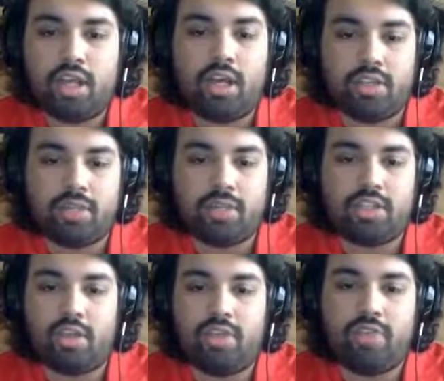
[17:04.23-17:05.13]

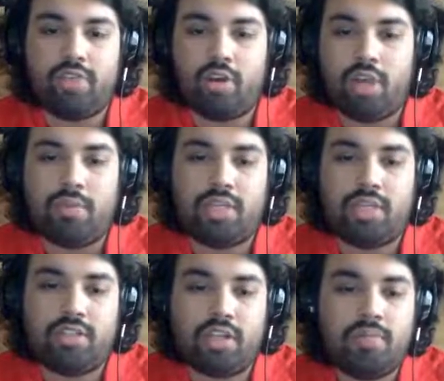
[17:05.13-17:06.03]
especially in the VRM and
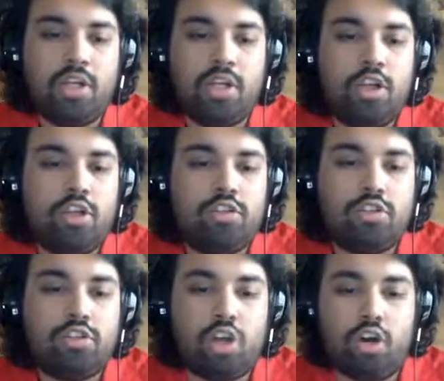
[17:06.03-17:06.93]
PCM.
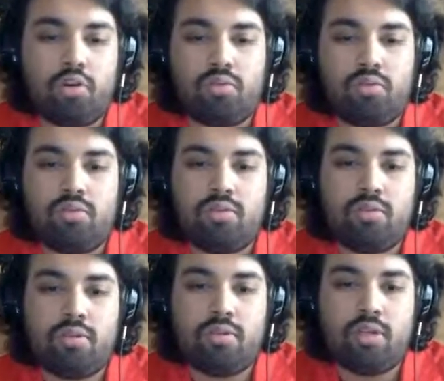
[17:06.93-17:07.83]
So
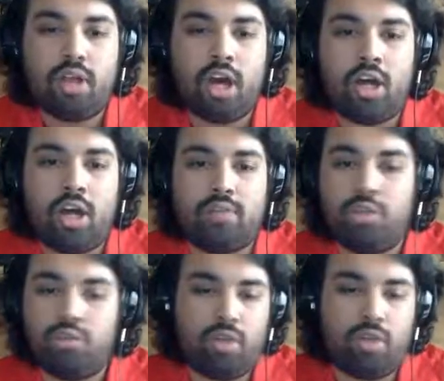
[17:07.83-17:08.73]

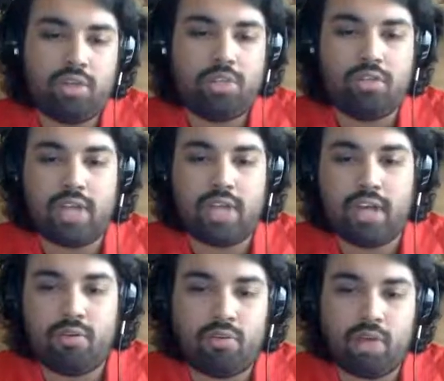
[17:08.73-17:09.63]
you are welcome to use
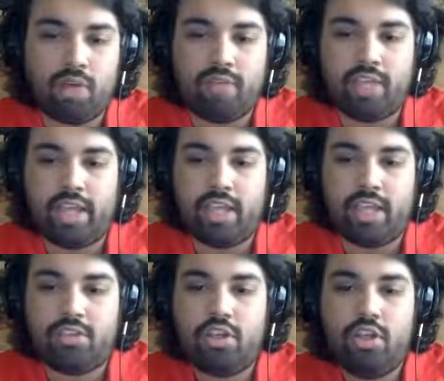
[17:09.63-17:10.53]
higher or whatever
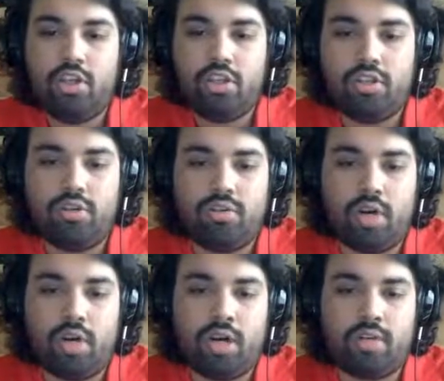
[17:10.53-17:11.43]
gauge you
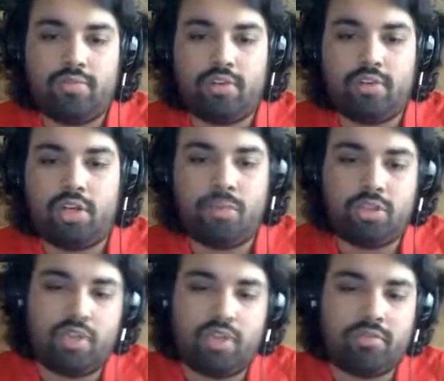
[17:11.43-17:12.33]
feel
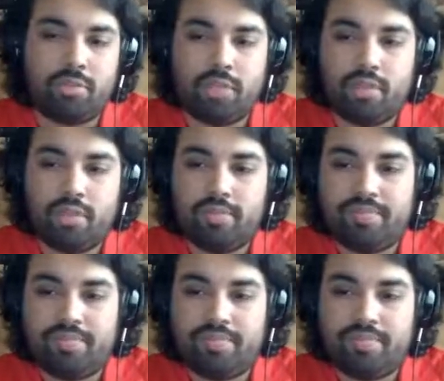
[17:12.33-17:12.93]
most comfortable with.